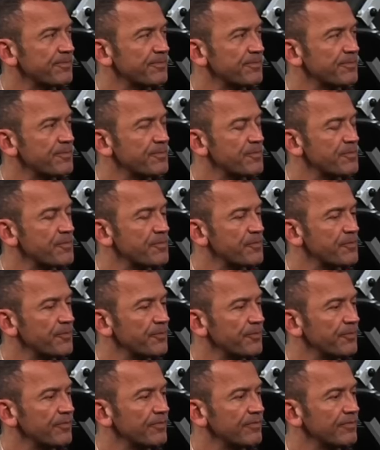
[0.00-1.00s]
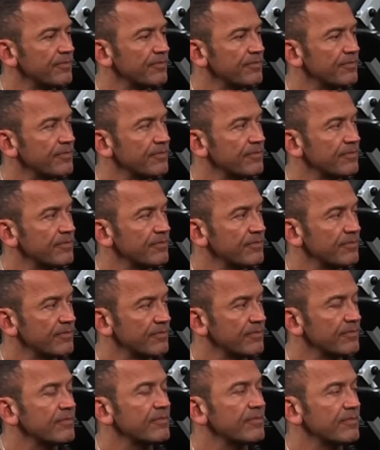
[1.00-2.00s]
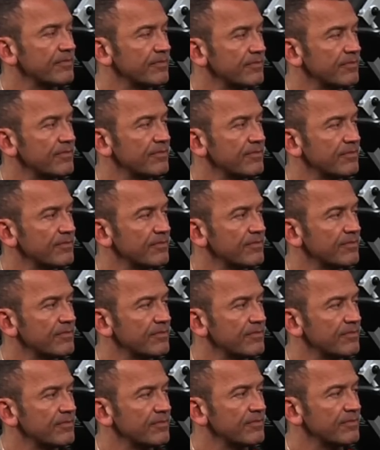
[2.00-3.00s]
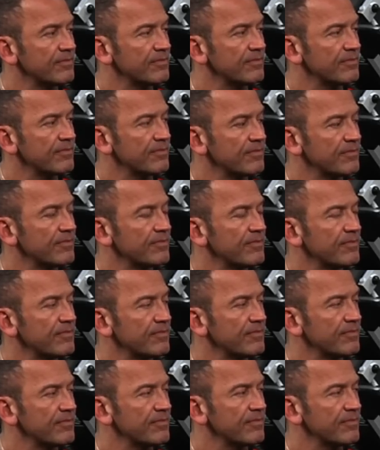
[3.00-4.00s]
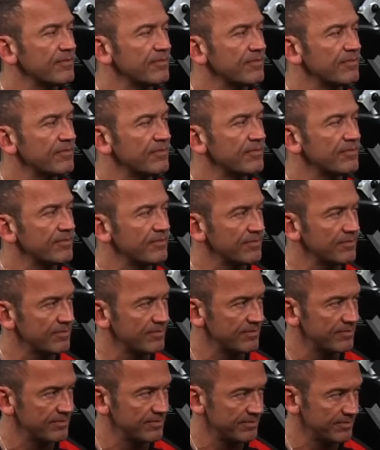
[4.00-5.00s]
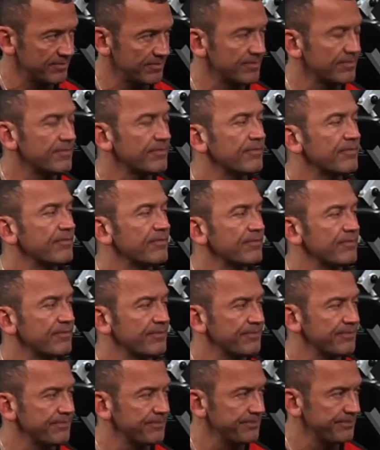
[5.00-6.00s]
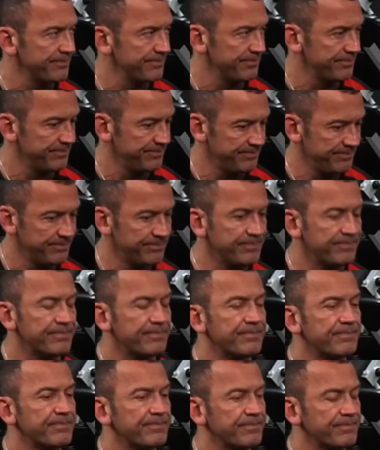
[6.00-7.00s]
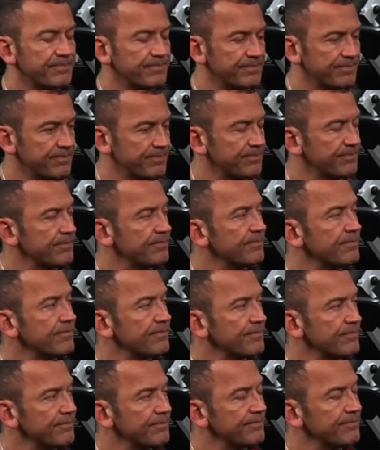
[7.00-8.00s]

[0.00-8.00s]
The person shown says nothing.